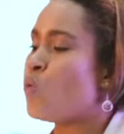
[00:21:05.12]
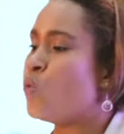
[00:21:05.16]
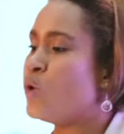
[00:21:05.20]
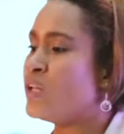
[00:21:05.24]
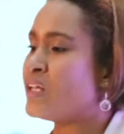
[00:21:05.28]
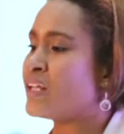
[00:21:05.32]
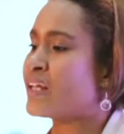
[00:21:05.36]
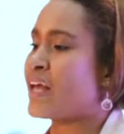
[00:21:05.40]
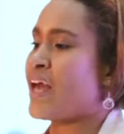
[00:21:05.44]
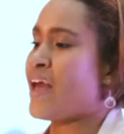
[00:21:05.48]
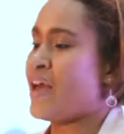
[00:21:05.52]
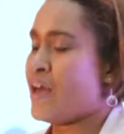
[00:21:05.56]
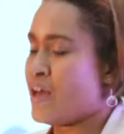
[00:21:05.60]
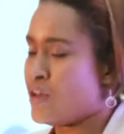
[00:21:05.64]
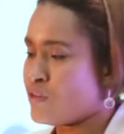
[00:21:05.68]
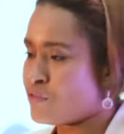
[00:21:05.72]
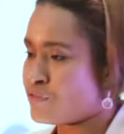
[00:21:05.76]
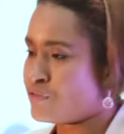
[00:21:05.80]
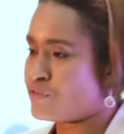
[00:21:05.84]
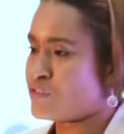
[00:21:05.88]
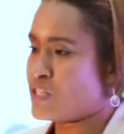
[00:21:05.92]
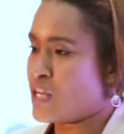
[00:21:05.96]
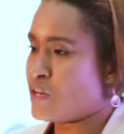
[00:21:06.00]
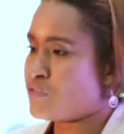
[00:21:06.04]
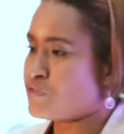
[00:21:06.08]
will
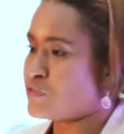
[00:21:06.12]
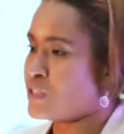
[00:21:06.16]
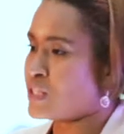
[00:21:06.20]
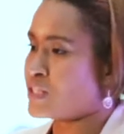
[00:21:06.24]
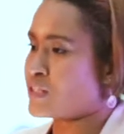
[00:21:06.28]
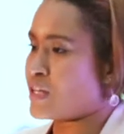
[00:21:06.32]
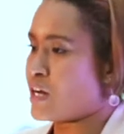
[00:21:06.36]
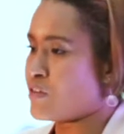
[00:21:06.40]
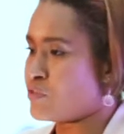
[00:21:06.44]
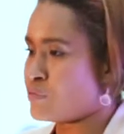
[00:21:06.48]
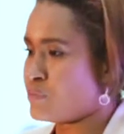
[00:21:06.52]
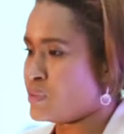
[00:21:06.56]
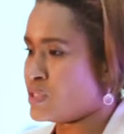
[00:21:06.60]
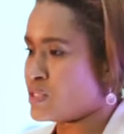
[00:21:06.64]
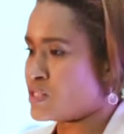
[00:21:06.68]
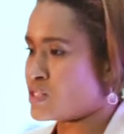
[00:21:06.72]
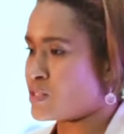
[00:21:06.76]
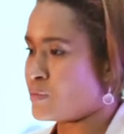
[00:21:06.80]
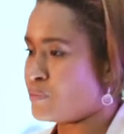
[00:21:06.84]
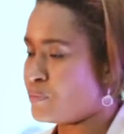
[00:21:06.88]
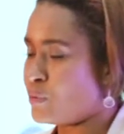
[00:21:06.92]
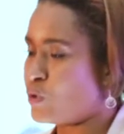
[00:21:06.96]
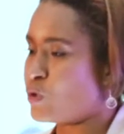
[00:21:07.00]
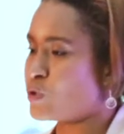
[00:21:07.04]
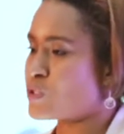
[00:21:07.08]
have definite
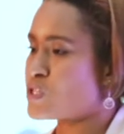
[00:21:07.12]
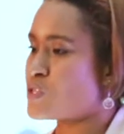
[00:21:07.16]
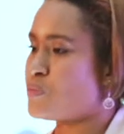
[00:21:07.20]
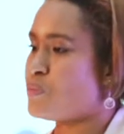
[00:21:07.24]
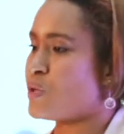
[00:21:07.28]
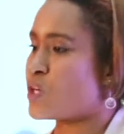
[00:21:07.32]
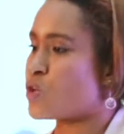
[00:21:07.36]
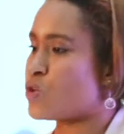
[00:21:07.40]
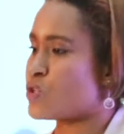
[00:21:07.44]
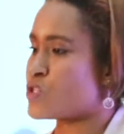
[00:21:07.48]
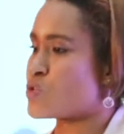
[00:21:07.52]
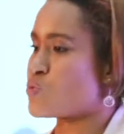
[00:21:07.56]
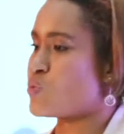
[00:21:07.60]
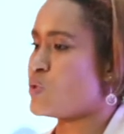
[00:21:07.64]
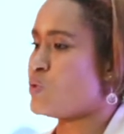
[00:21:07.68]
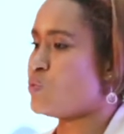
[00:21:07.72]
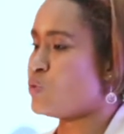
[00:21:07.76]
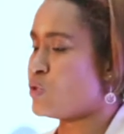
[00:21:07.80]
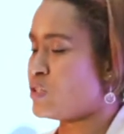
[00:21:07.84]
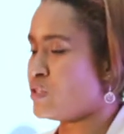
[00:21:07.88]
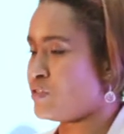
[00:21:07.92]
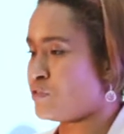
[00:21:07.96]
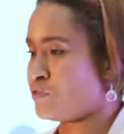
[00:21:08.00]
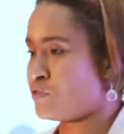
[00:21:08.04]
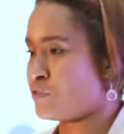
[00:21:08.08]
government support because
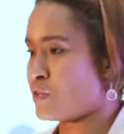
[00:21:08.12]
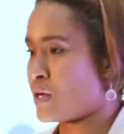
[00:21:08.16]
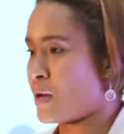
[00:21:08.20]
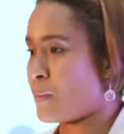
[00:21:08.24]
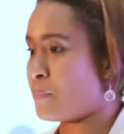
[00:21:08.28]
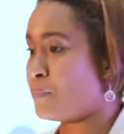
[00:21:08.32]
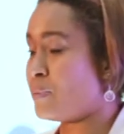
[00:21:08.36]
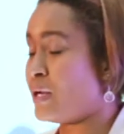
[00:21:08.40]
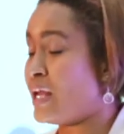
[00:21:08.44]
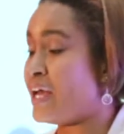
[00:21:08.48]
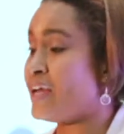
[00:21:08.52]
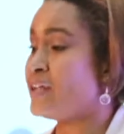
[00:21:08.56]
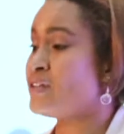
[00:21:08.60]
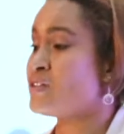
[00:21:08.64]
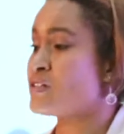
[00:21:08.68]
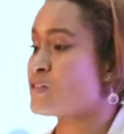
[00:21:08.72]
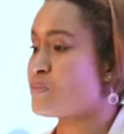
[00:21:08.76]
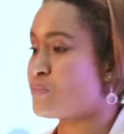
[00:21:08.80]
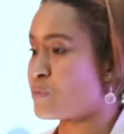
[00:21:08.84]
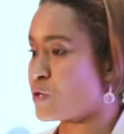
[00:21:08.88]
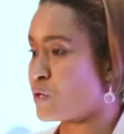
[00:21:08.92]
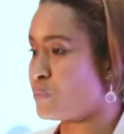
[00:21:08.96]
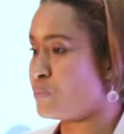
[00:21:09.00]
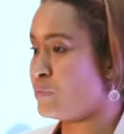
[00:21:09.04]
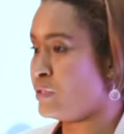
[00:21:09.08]
we would have
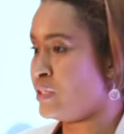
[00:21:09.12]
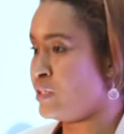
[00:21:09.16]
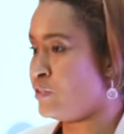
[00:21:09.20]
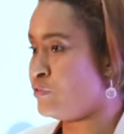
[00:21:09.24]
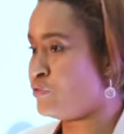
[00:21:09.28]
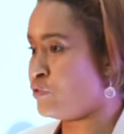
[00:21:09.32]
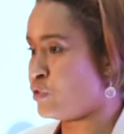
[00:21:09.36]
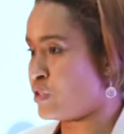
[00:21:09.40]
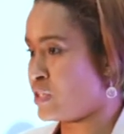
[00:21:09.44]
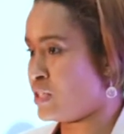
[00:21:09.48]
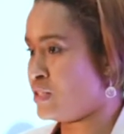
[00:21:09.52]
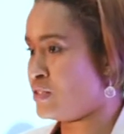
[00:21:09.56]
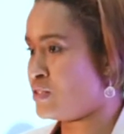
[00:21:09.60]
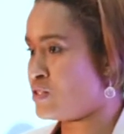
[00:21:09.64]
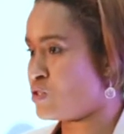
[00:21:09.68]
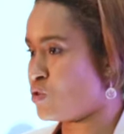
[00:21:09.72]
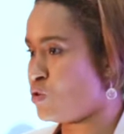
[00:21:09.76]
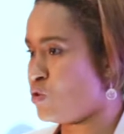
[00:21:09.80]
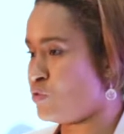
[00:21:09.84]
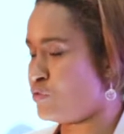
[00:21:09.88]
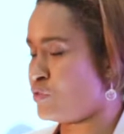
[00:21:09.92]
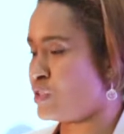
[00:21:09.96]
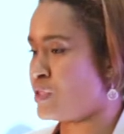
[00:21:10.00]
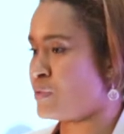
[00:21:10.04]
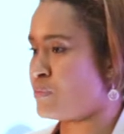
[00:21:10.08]
planned properly for
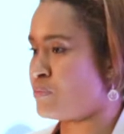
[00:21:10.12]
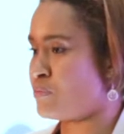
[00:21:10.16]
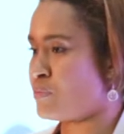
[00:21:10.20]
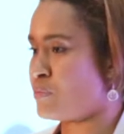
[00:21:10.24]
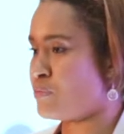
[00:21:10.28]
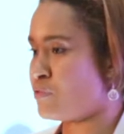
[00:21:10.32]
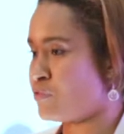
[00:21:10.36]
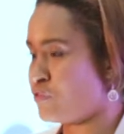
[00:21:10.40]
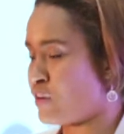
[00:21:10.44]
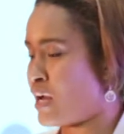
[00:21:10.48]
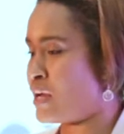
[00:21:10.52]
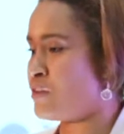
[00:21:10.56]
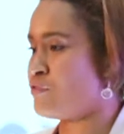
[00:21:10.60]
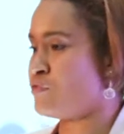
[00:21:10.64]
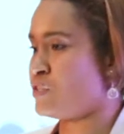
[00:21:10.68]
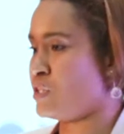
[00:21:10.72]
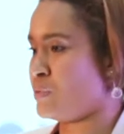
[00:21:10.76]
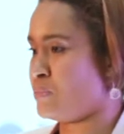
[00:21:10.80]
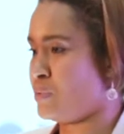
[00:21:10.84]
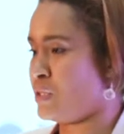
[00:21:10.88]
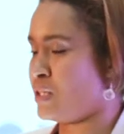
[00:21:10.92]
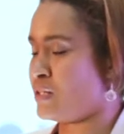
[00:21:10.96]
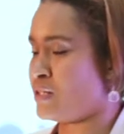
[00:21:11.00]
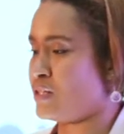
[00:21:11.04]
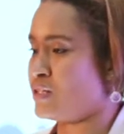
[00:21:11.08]
it over a
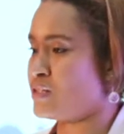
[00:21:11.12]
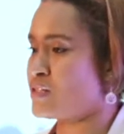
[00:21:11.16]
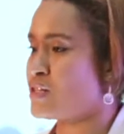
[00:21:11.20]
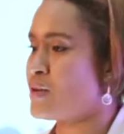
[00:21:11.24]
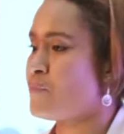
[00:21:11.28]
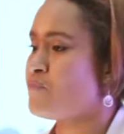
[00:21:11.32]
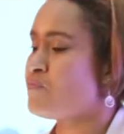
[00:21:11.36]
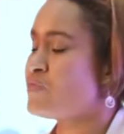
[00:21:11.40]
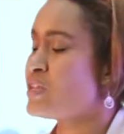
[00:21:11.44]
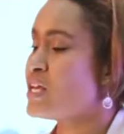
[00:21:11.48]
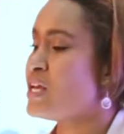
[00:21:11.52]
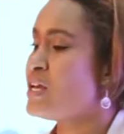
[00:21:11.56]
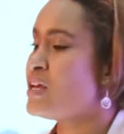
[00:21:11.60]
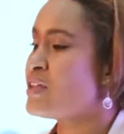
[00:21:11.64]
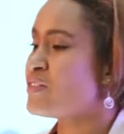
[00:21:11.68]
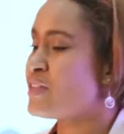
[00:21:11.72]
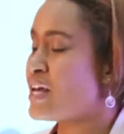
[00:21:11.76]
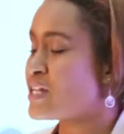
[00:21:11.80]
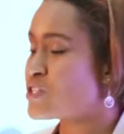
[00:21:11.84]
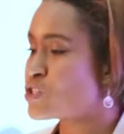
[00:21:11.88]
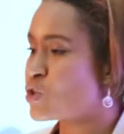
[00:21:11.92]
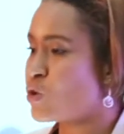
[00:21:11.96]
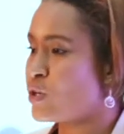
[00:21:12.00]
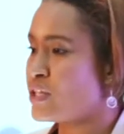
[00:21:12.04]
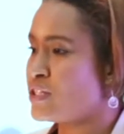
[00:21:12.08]
five-year period.
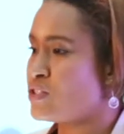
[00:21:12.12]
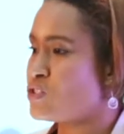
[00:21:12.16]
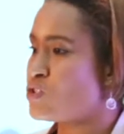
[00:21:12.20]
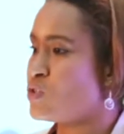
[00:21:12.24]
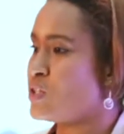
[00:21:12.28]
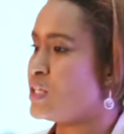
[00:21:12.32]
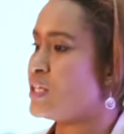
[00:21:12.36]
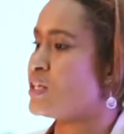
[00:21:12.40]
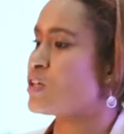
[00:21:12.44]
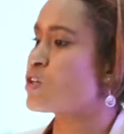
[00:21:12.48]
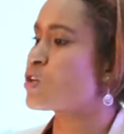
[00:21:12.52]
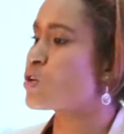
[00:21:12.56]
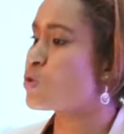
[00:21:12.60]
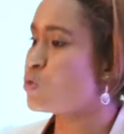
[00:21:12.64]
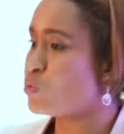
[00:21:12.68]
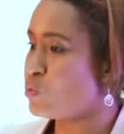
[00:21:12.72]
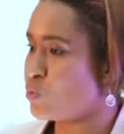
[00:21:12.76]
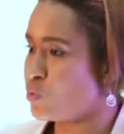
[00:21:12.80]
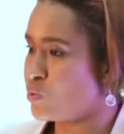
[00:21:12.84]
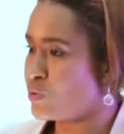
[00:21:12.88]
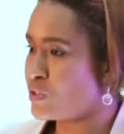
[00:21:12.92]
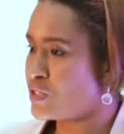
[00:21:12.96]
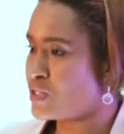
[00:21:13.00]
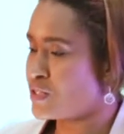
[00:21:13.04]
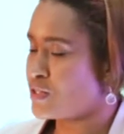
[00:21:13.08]
That's going to
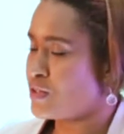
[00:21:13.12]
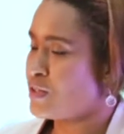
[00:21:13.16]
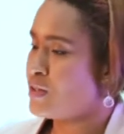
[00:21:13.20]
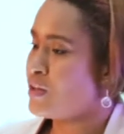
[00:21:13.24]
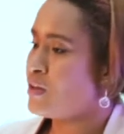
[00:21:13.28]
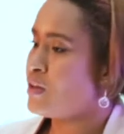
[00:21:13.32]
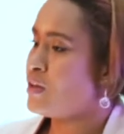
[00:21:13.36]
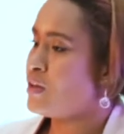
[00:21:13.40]
include